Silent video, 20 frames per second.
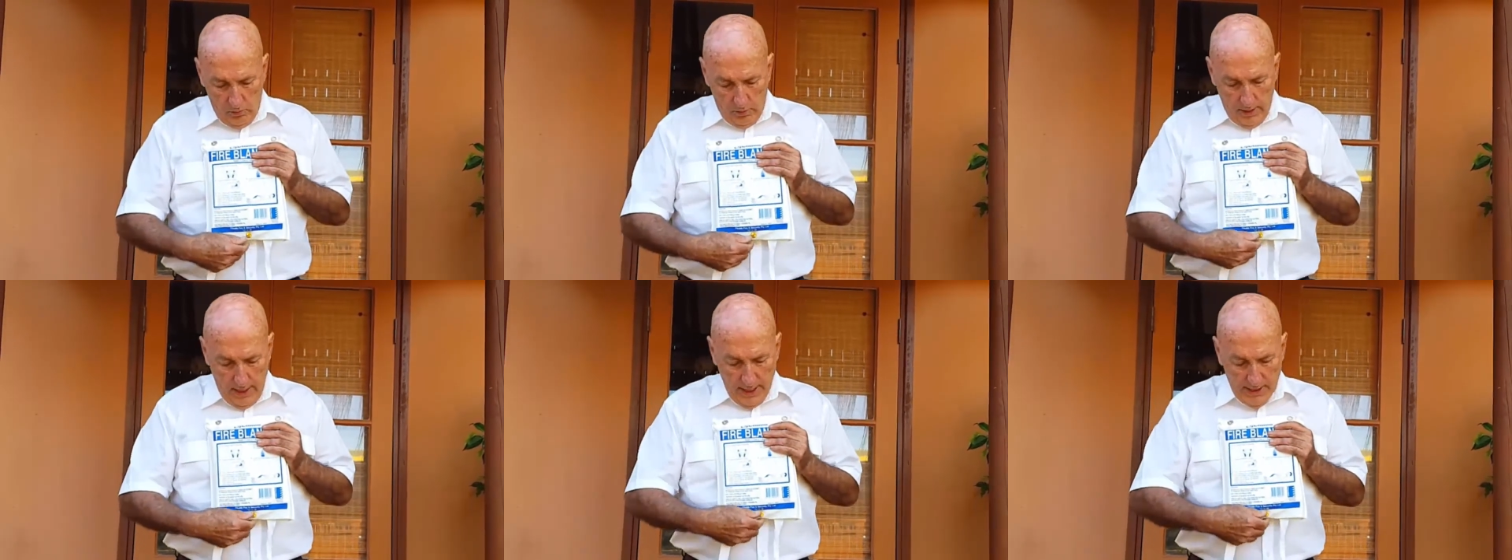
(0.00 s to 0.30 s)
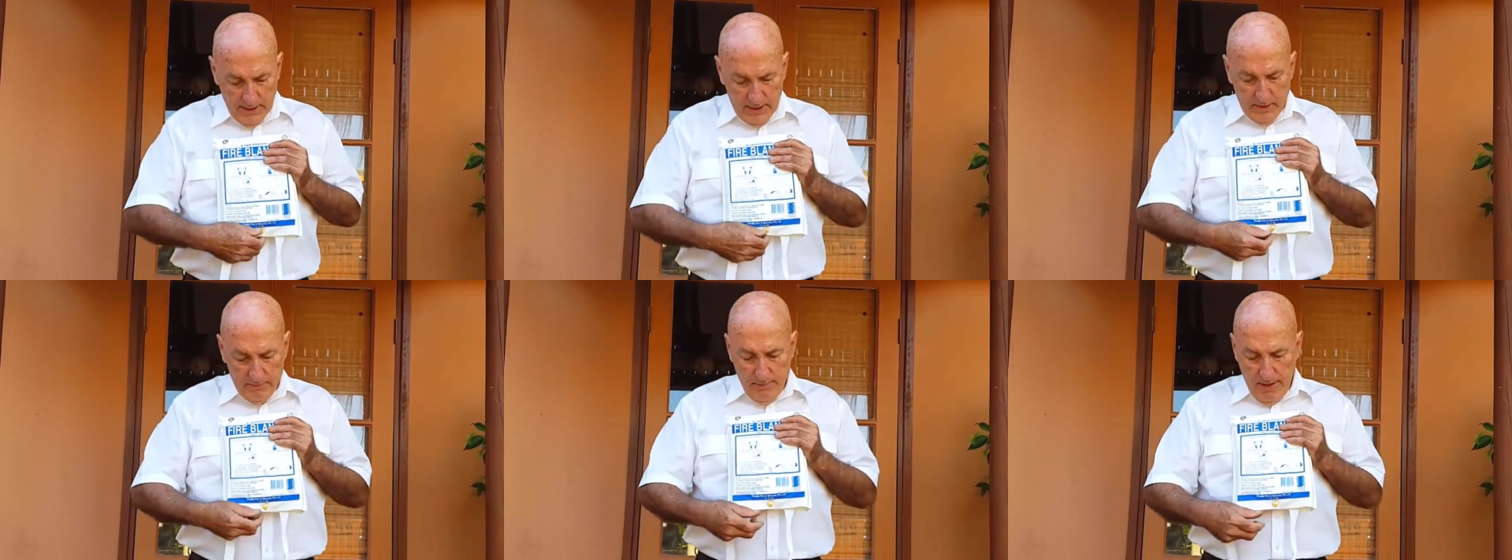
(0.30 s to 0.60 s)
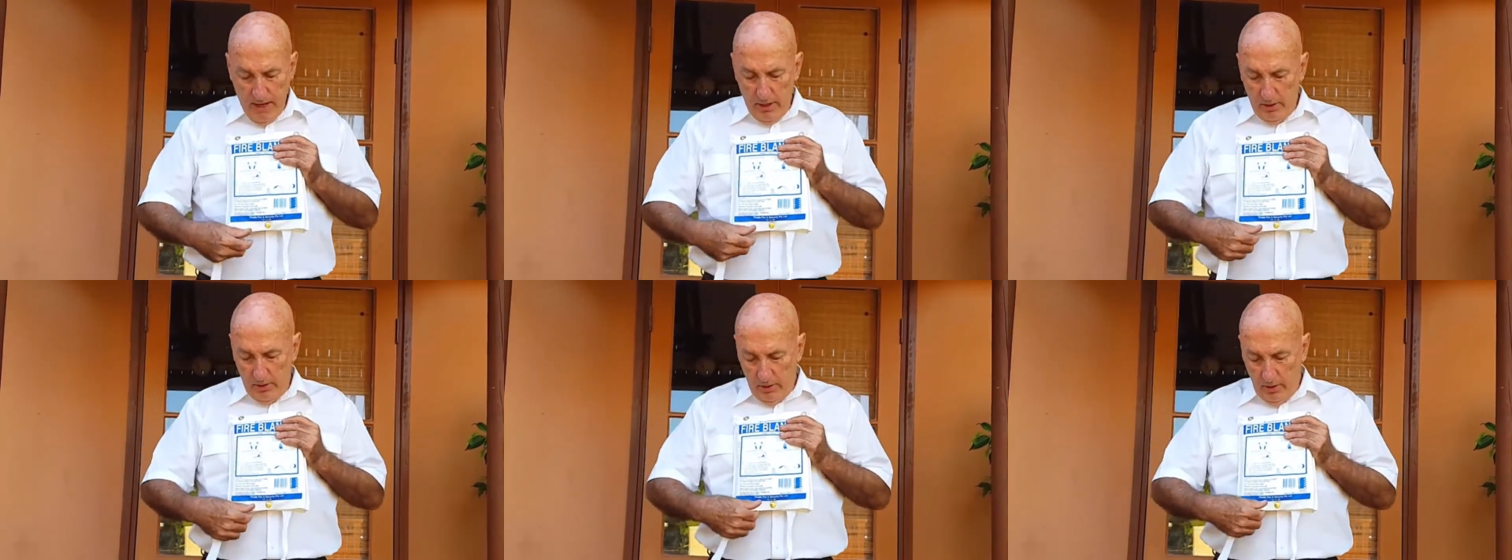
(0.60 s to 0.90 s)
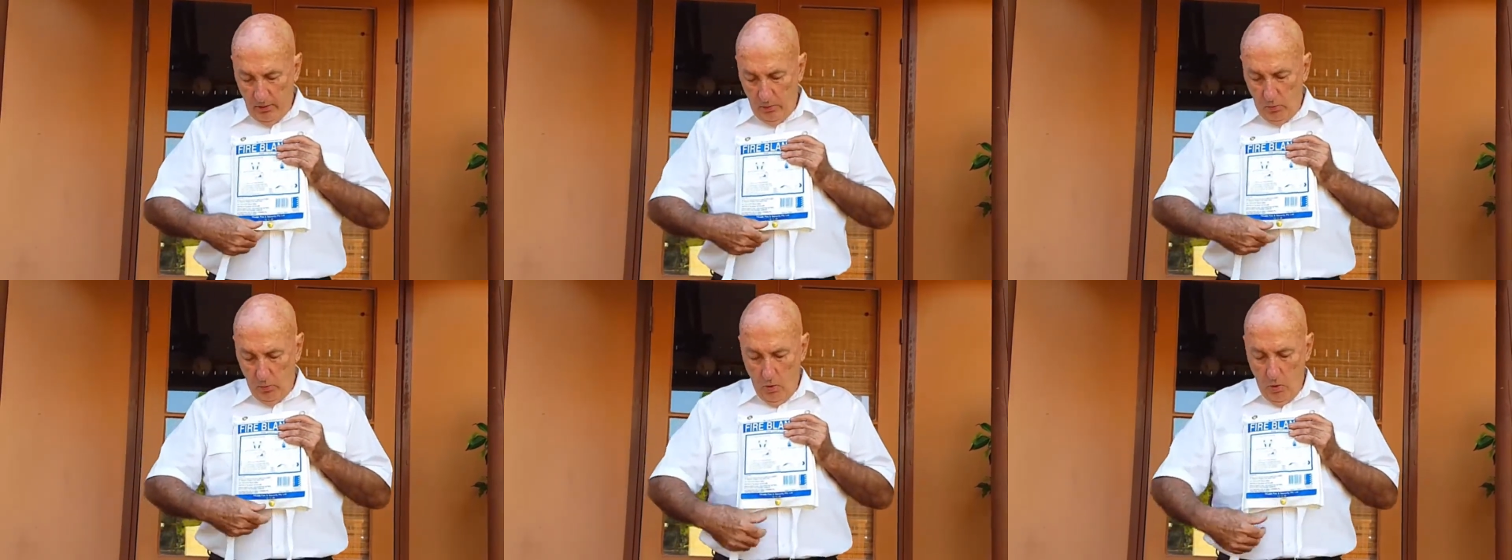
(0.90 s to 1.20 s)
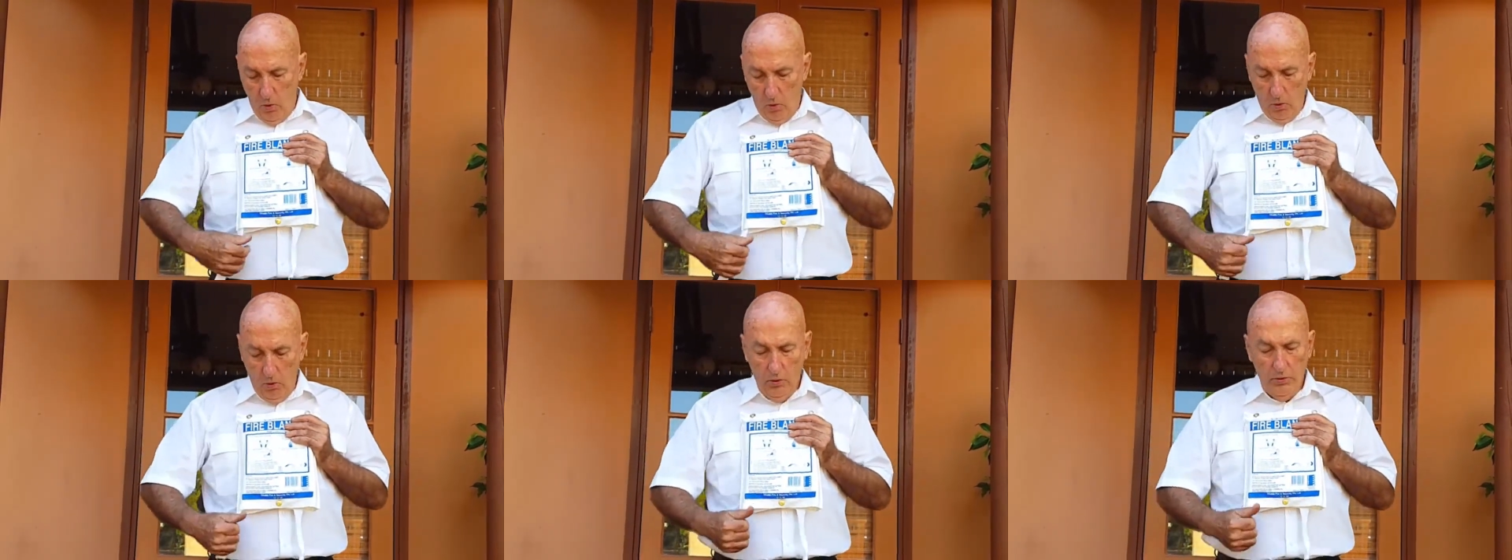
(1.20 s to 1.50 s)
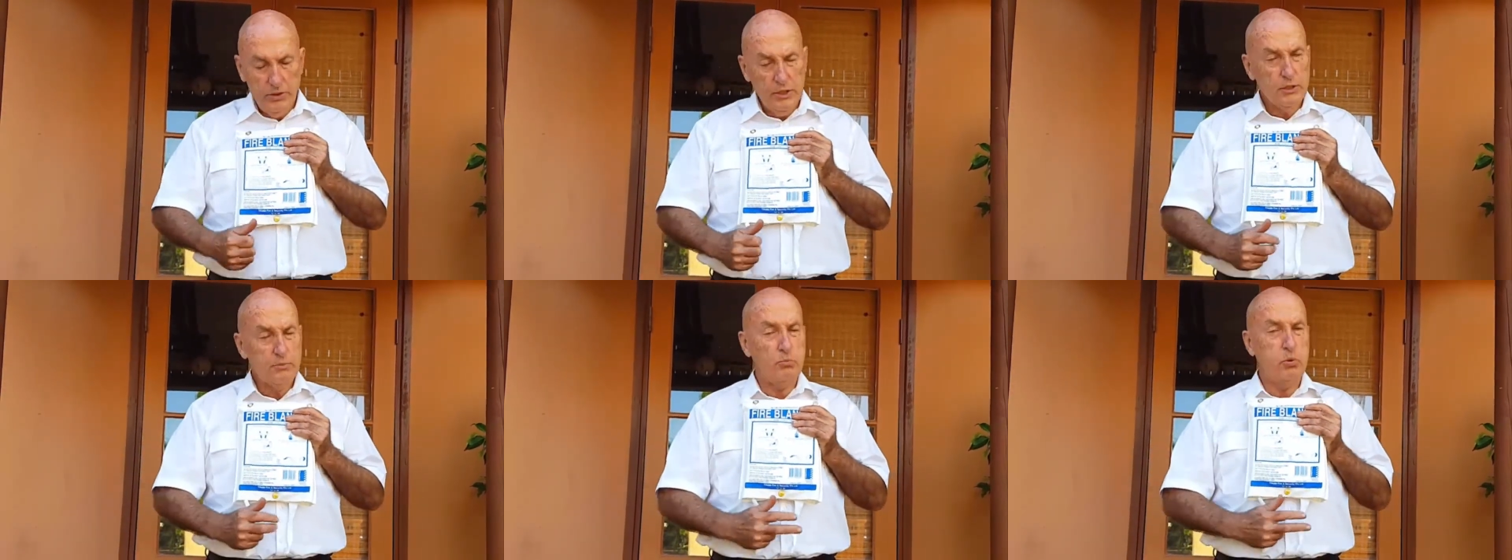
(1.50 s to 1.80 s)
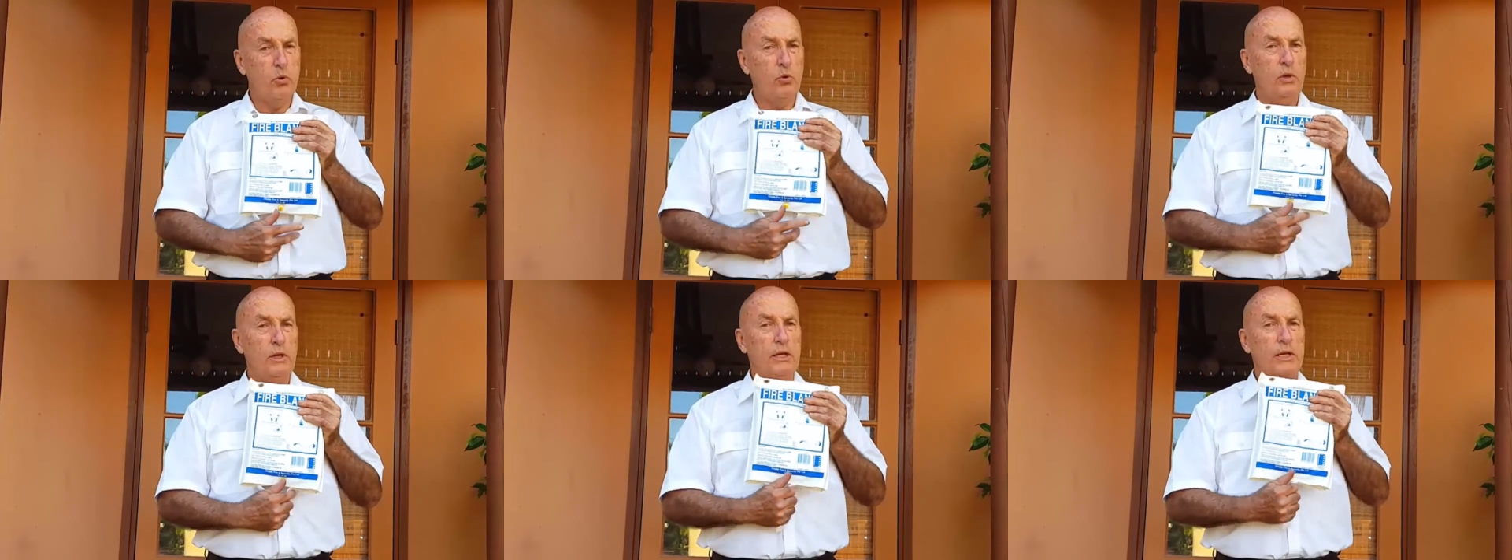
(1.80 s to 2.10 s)
As it's mounted on the wall, just
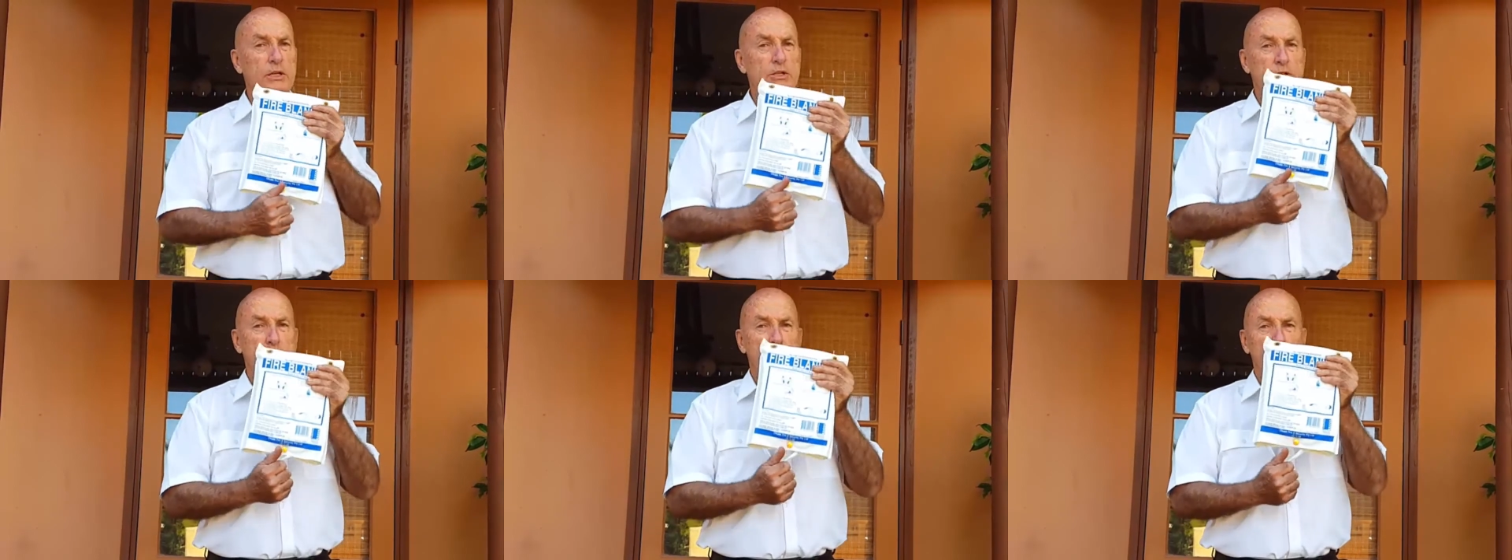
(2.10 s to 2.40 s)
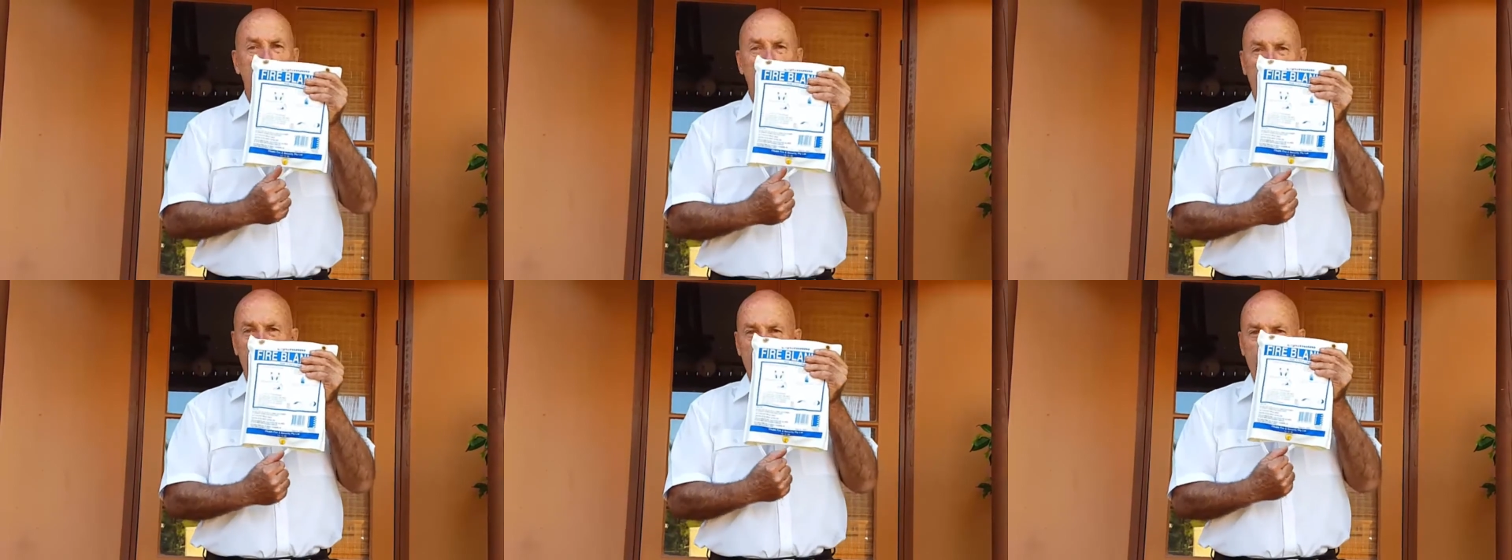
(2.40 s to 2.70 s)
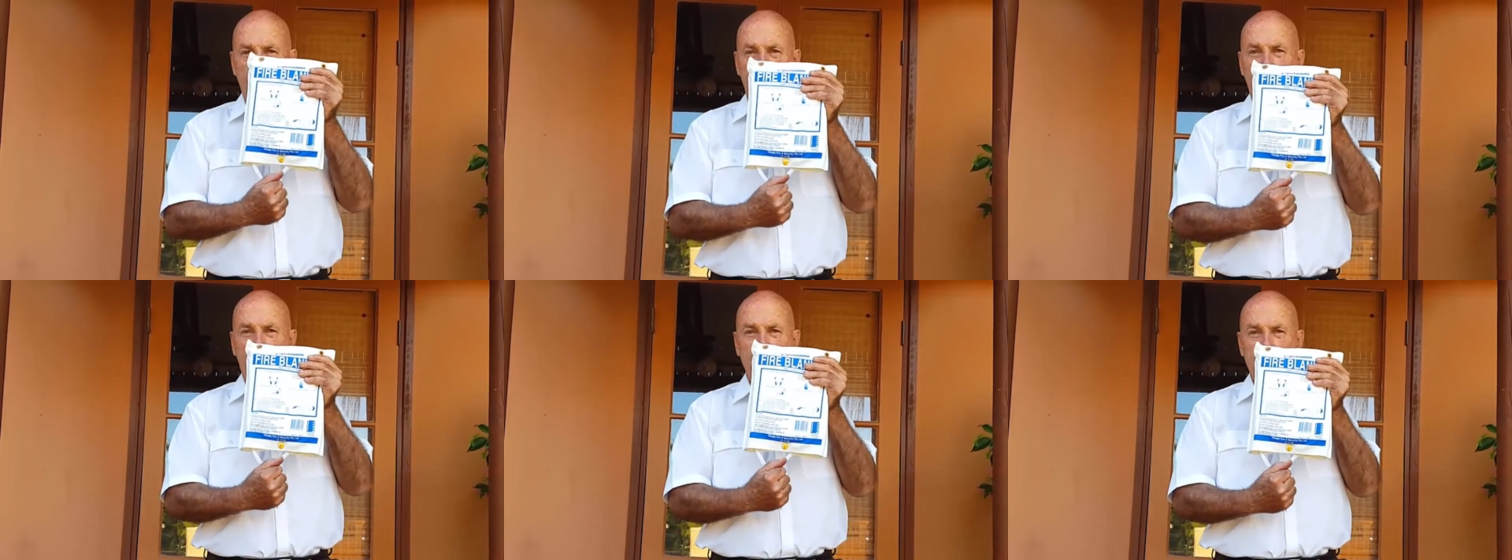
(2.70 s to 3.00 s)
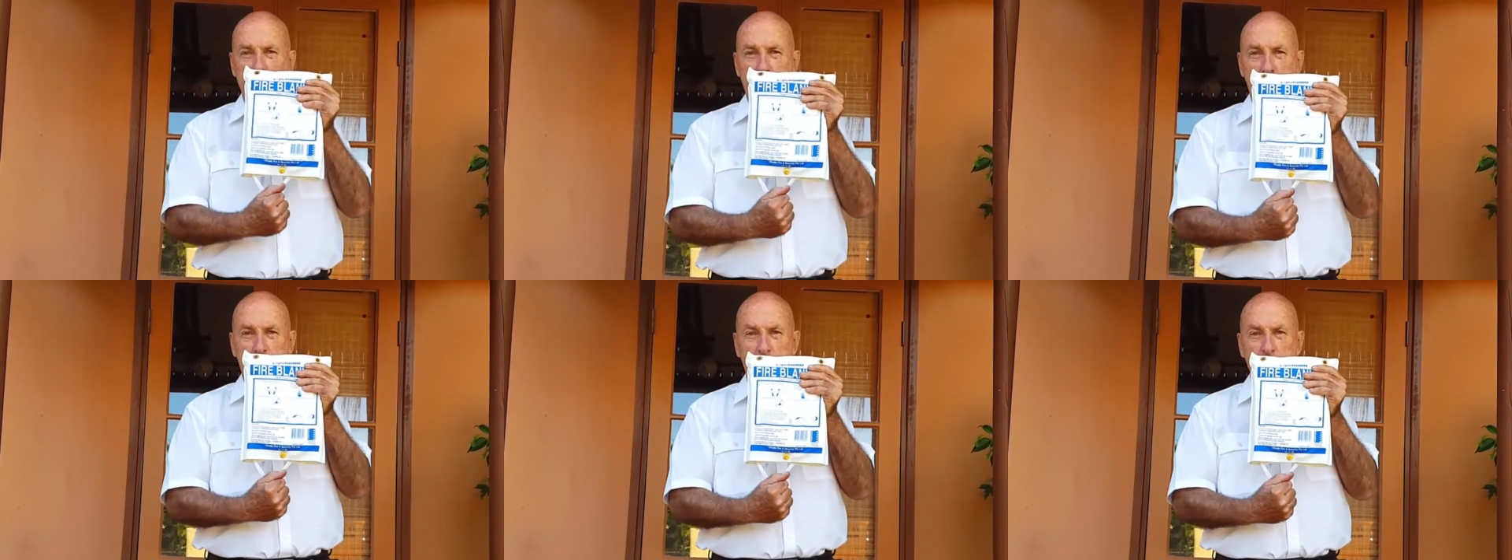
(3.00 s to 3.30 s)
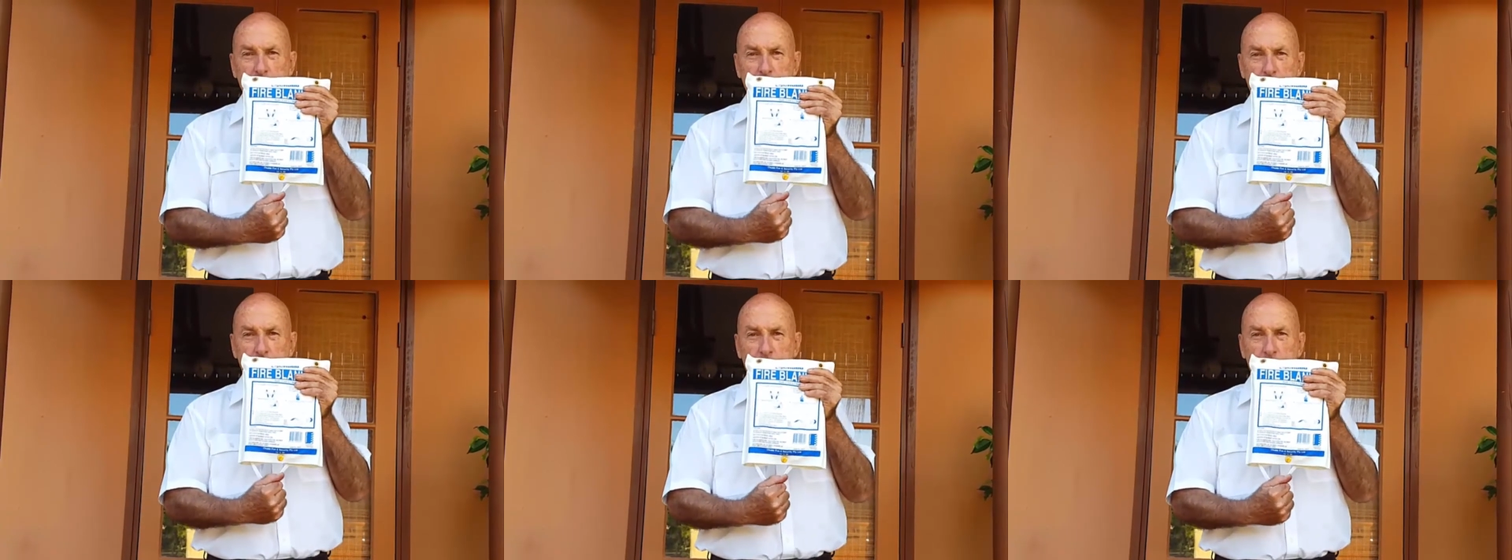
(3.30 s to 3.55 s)
pull these 2 little tabs here